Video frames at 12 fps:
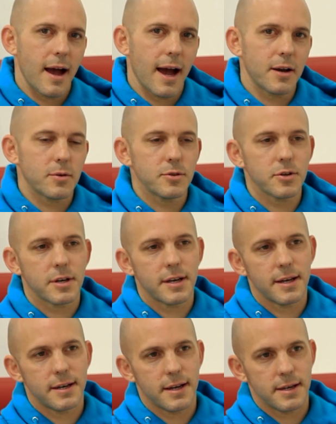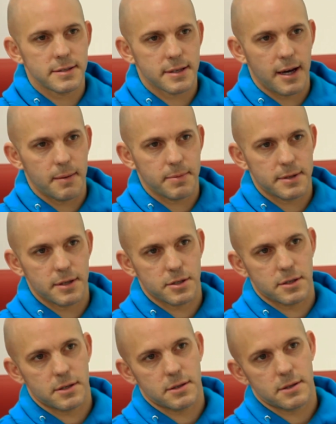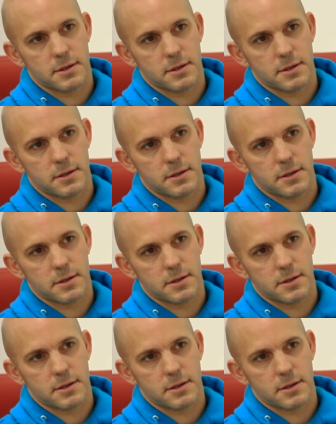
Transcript: I don't look at it as a competition.